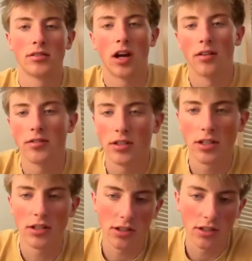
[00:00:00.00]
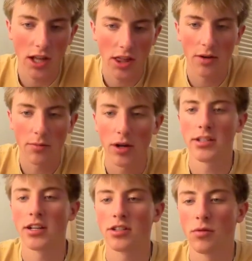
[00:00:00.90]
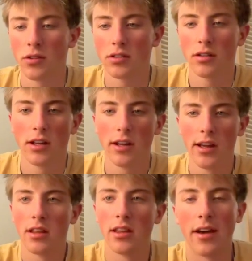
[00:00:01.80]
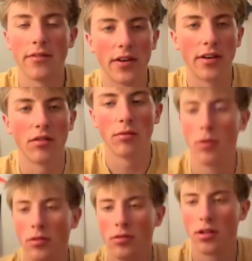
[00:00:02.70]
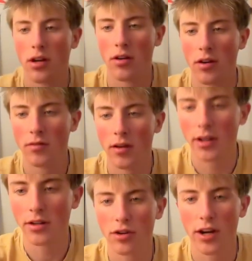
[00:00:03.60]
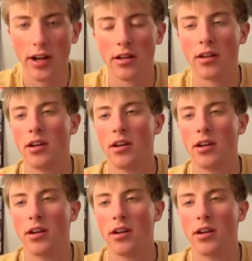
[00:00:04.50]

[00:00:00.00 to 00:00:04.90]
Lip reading: Obviously because I thought price action wasn't that favorable, so I didn't trade.